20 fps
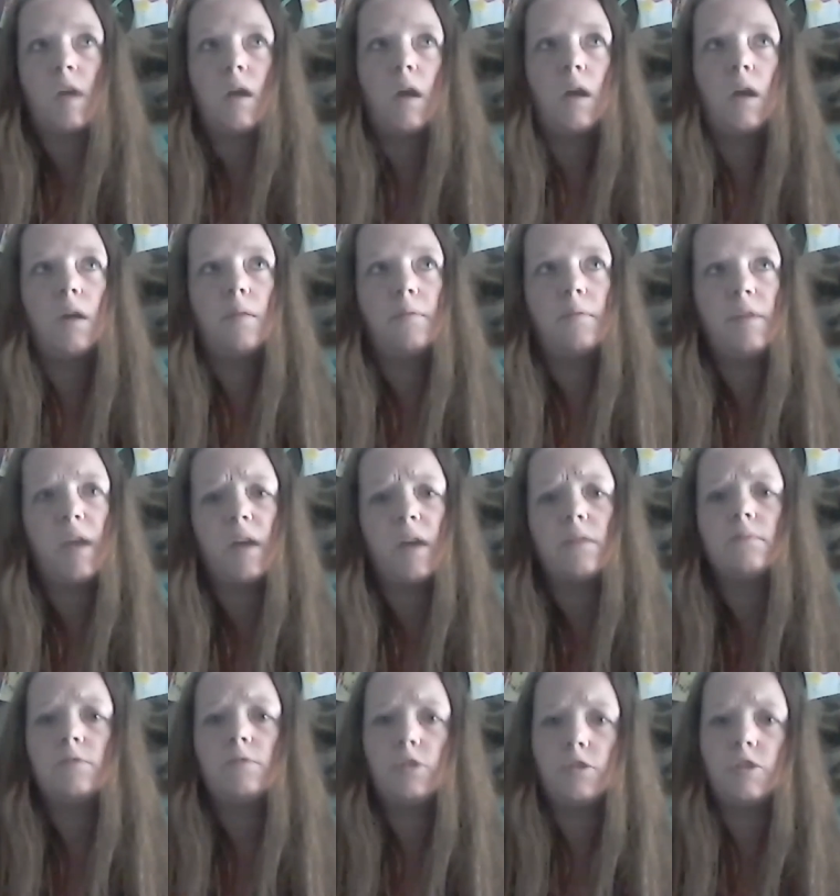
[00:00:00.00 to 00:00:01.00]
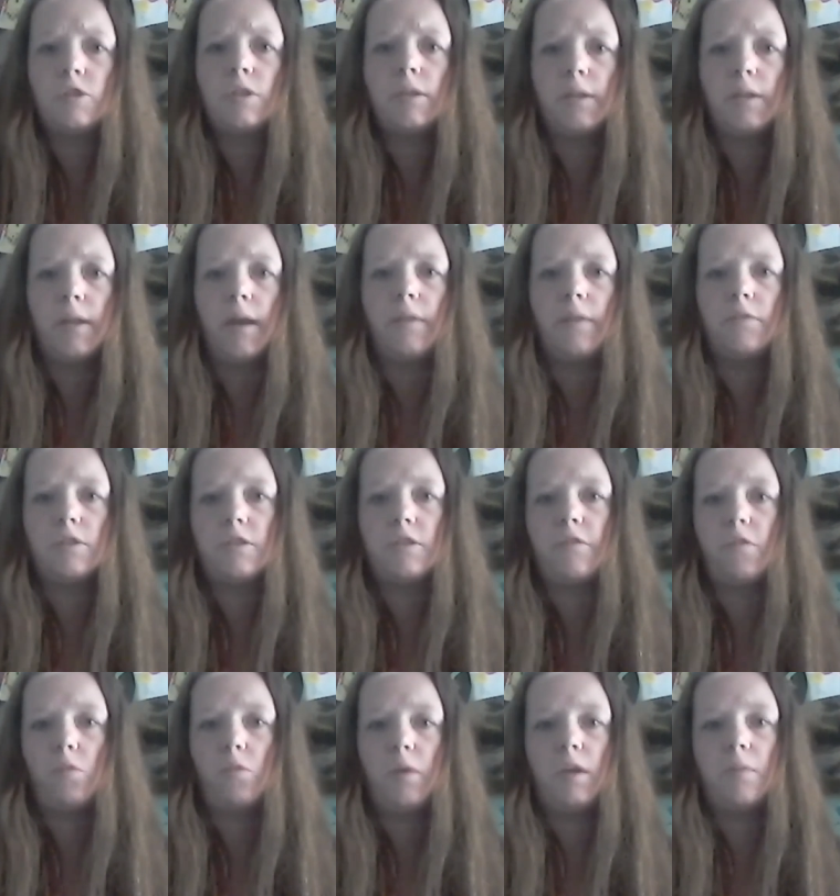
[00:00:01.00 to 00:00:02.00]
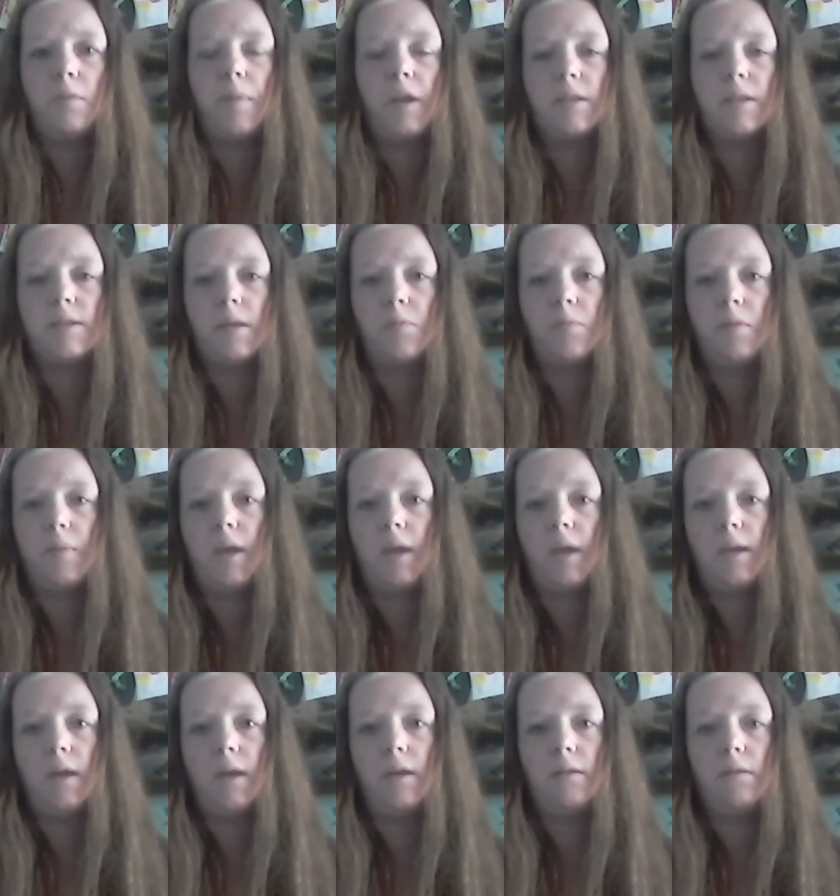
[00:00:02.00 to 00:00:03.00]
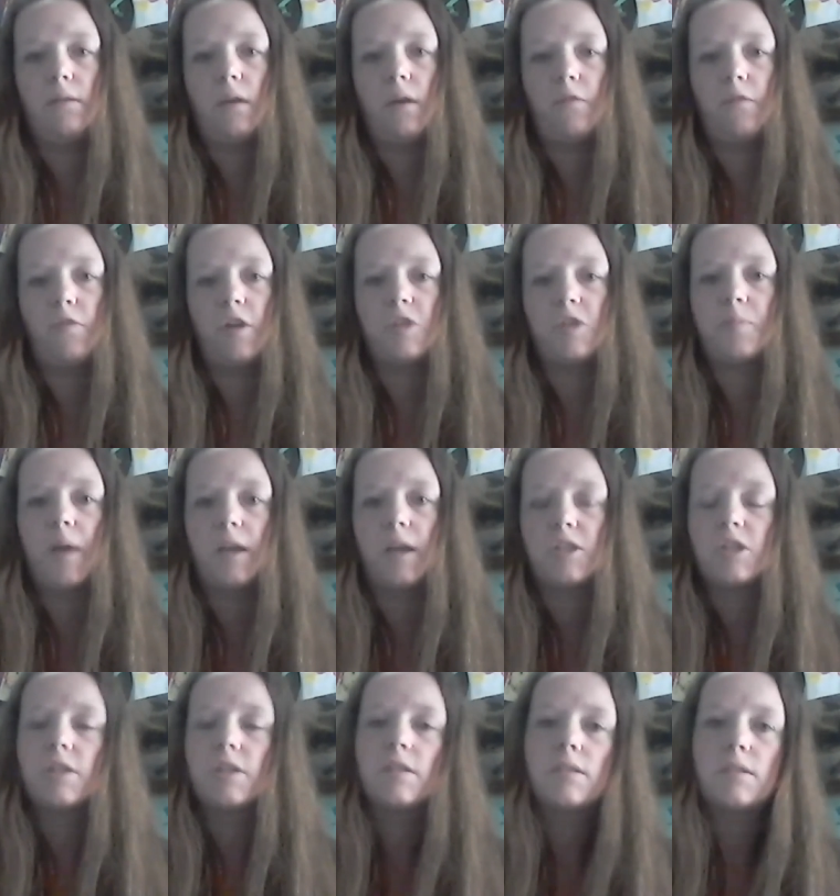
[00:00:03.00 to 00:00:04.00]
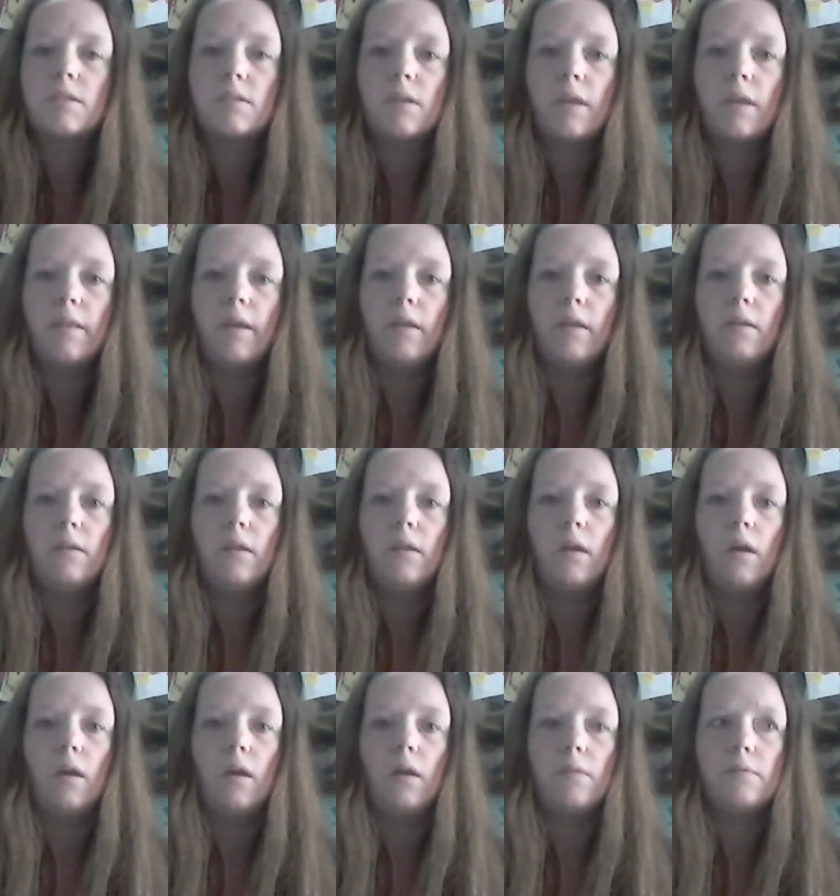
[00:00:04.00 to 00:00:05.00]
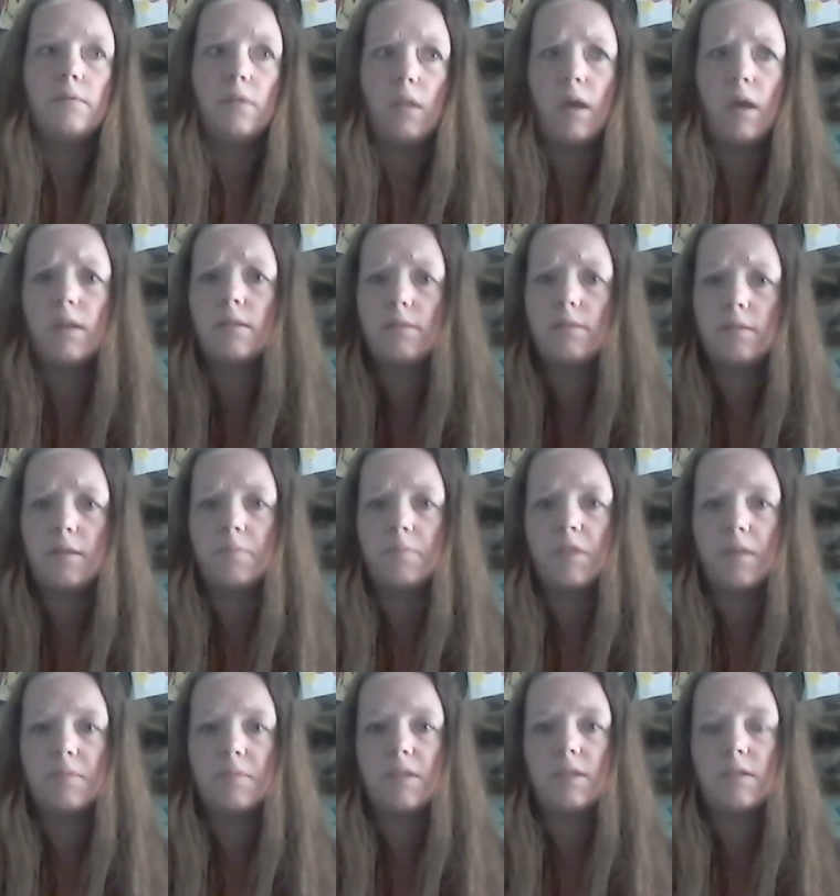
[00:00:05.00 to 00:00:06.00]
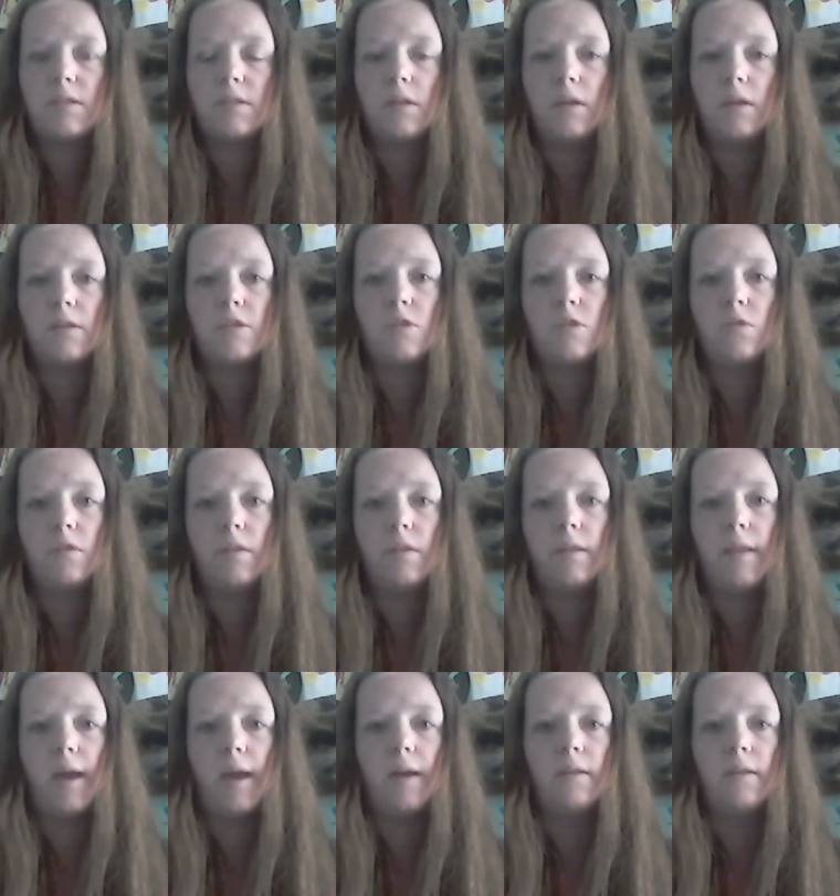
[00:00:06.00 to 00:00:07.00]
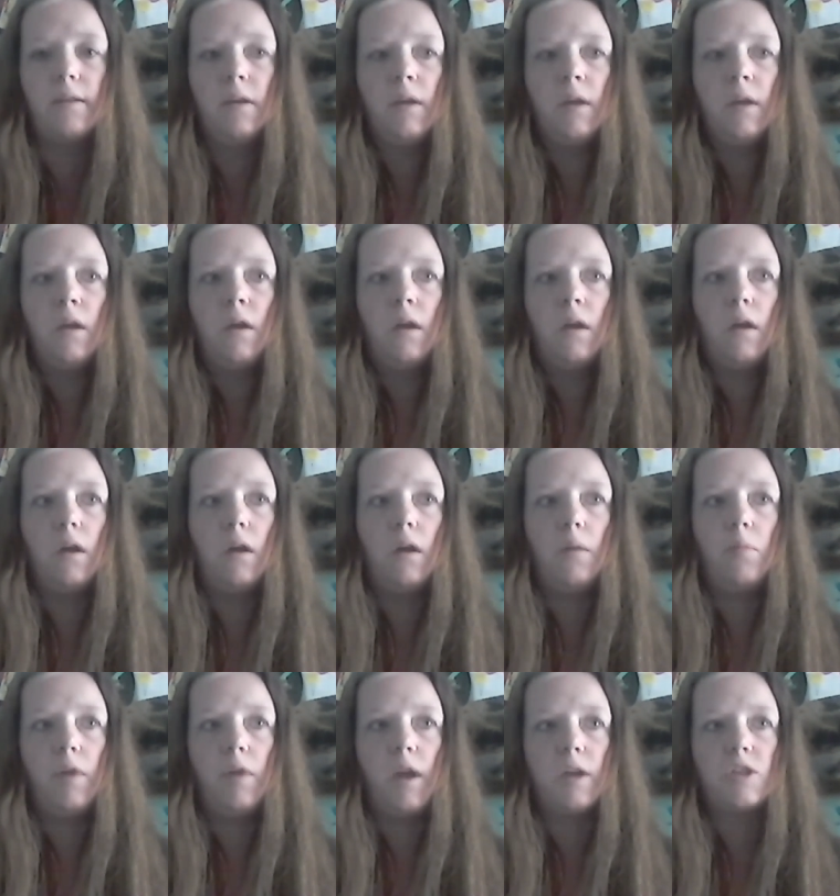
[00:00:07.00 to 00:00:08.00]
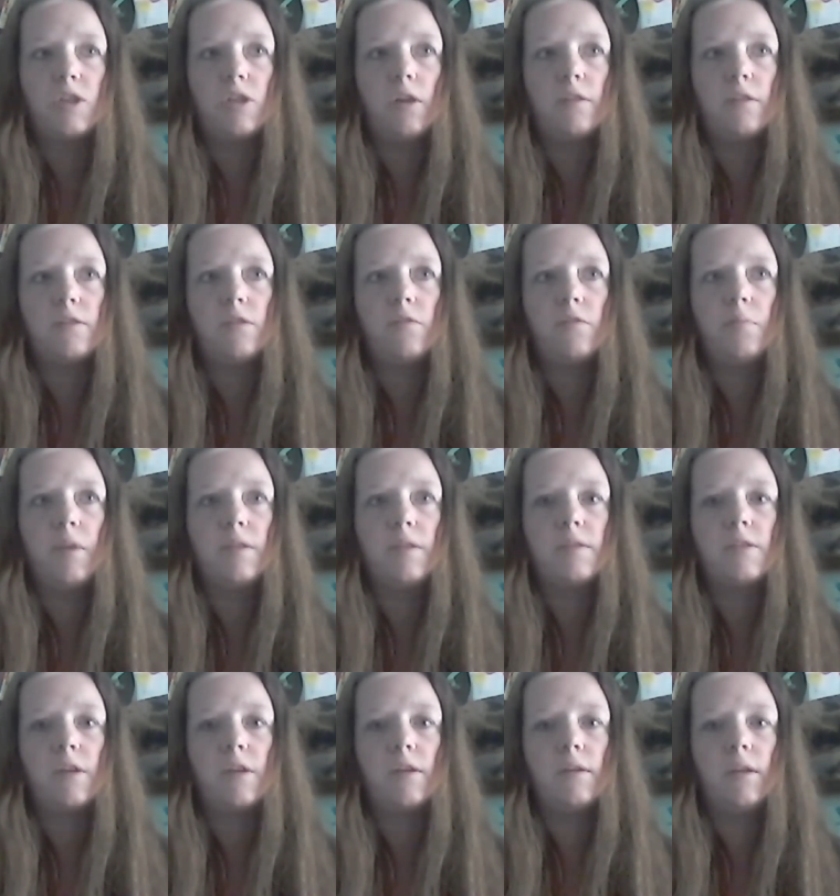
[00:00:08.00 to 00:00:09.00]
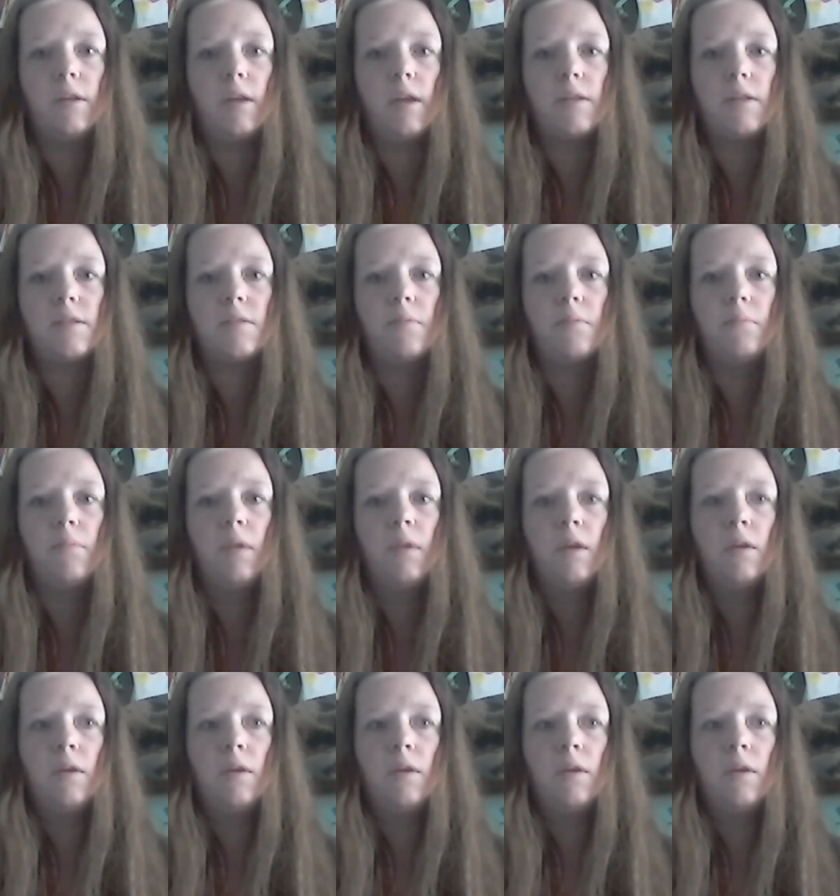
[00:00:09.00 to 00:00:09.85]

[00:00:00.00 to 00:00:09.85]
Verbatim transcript: Uh, yeah, usually an average of a week by the time we make it uh, fresh batches, and then uh, a lot of sometimes it's uh, sooner than that. Um, we actually also have been starting to get some